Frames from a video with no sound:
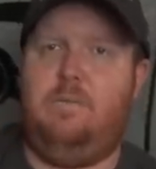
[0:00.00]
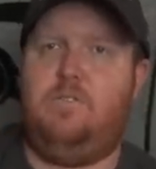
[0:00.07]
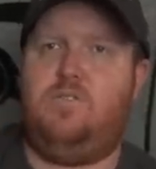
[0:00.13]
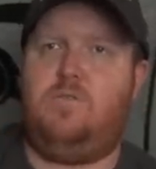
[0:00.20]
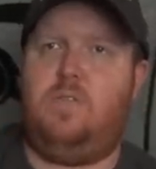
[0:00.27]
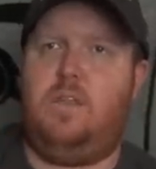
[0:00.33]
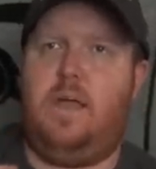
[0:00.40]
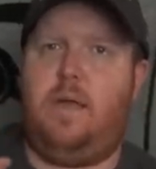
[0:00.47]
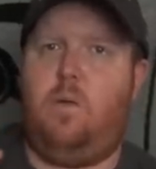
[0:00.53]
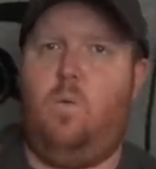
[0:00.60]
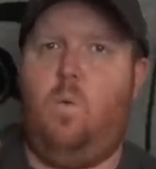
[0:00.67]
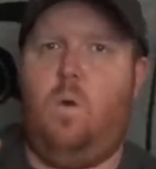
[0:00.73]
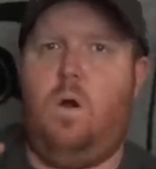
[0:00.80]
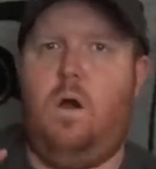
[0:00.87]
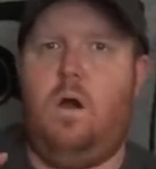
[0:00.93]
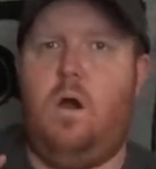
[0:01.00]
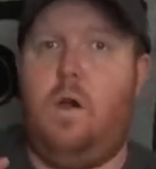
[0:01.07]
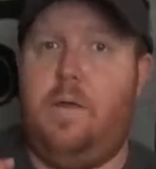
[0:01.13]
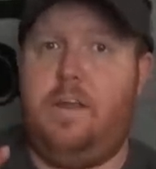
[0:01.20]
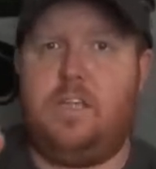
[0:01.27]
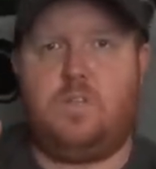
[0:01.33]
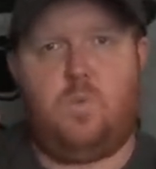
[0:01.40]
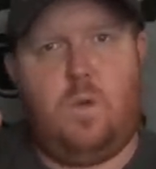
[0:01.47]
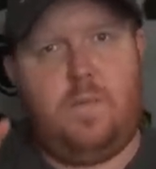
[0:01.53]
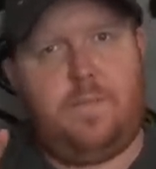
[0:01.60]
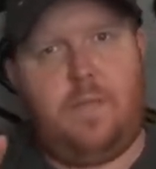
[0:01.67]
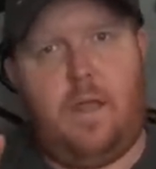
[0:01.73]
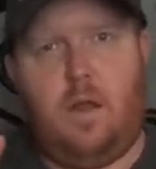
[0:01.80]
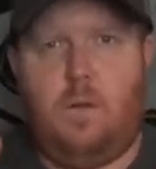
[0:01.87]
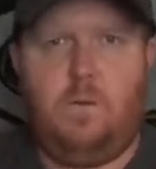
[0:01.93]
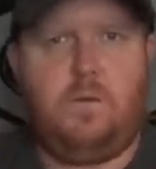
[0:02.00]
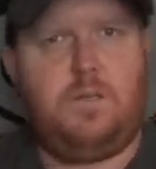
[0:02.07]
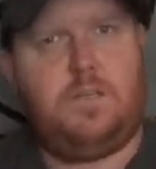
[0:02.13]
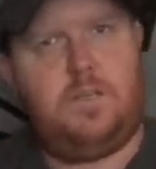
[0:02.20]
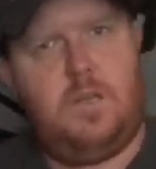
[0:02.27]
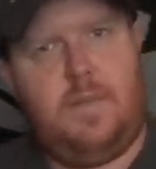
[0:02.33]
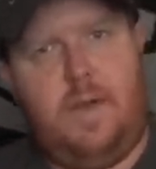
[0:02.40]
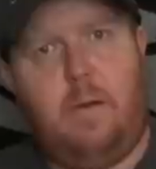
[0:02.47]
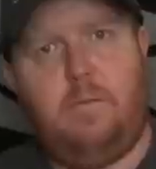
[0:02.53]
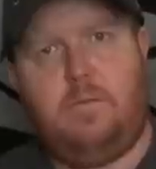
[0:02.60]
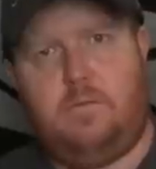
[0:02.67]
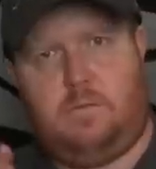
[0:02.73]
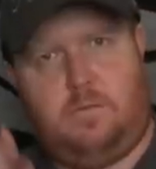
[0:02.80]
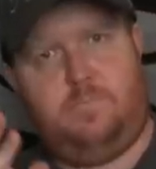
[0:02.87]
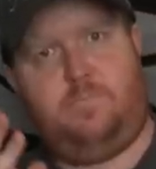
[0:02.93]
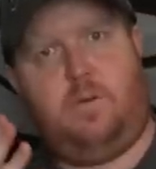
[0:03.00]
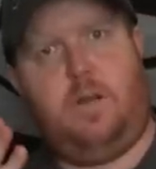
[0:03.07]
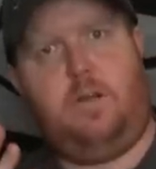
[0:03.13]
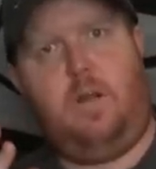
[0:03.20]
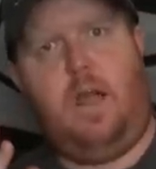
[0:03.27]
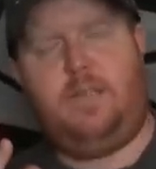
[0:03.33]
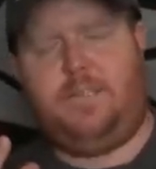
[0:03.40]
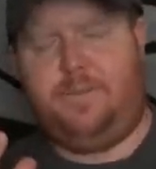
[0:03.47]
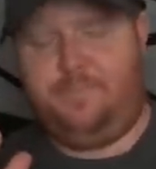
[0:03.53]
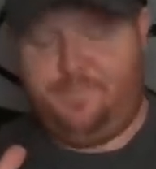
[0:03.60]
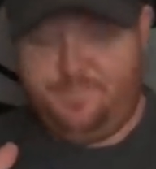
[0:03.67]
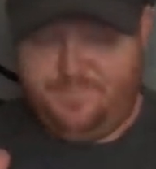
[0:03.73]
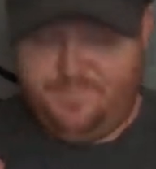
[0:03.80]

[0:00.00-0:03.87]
It was really like, whoa, they just went there. Holy shit, that was pretty crazy.